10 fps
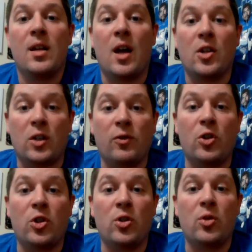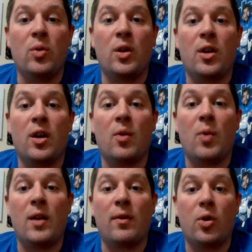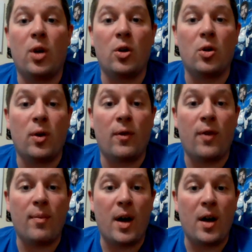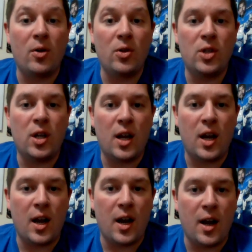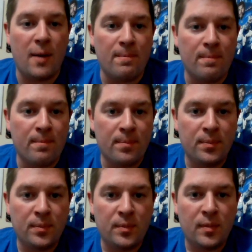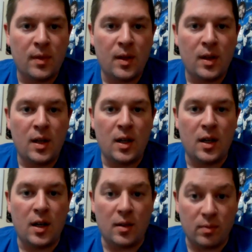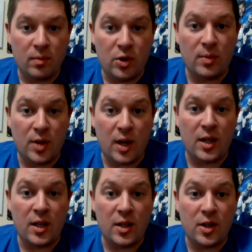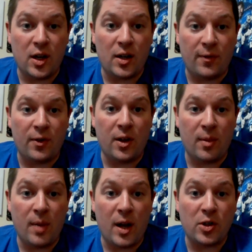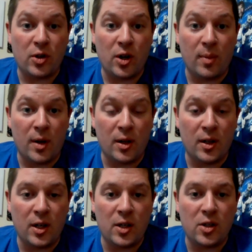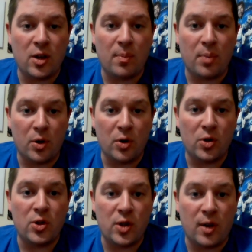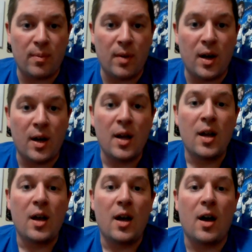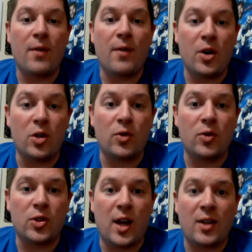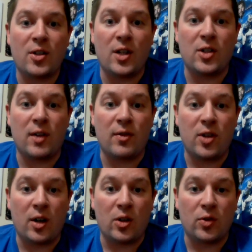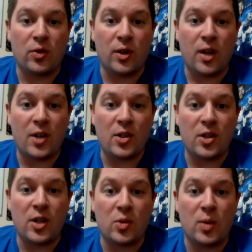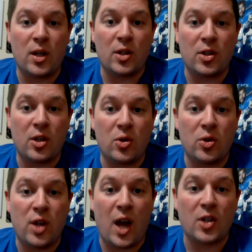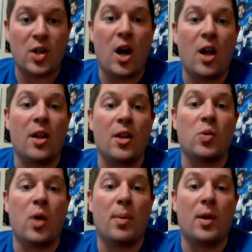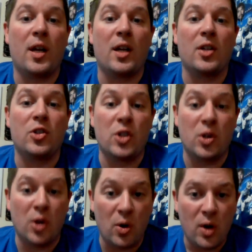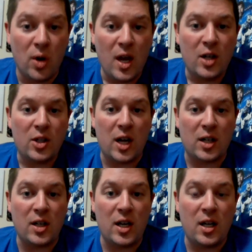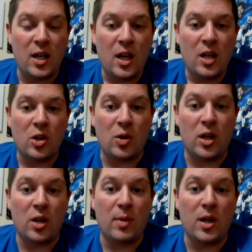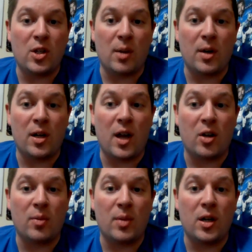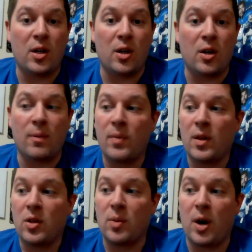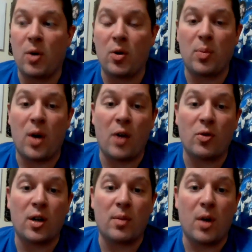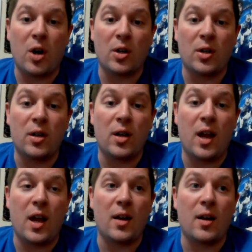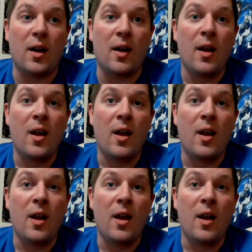6'2" with a weight of 325 pounds, and it seems like he's definitely a monster in the middle. He's produced some very useful stats, like 7 tackles for losses, as well as 2 sacks, all of this while playing zero technique. So he could be somebody that could be good to pair with Broderick Martin and